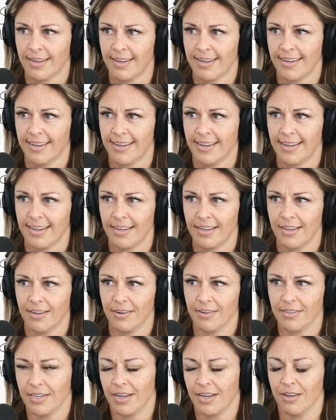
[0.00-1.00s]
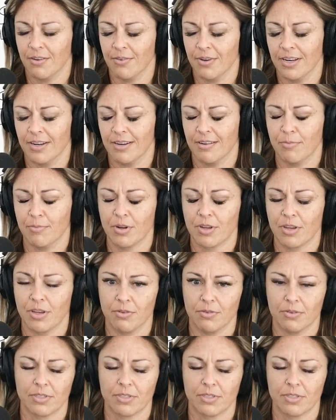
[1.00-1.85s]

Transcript: Wow. I'll take you in, I'll book you.